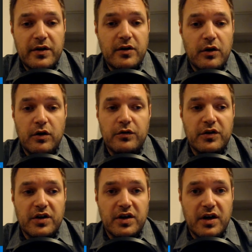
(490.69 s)

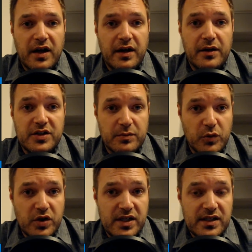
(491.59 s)
over some more
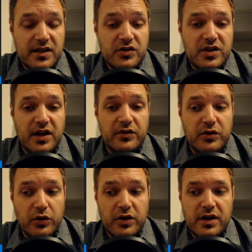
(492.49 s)
details around
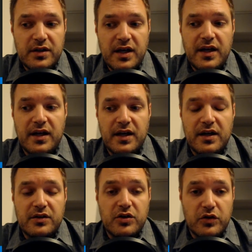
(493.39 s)
Gherkin and
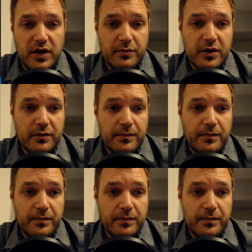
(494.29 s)
Cucumber.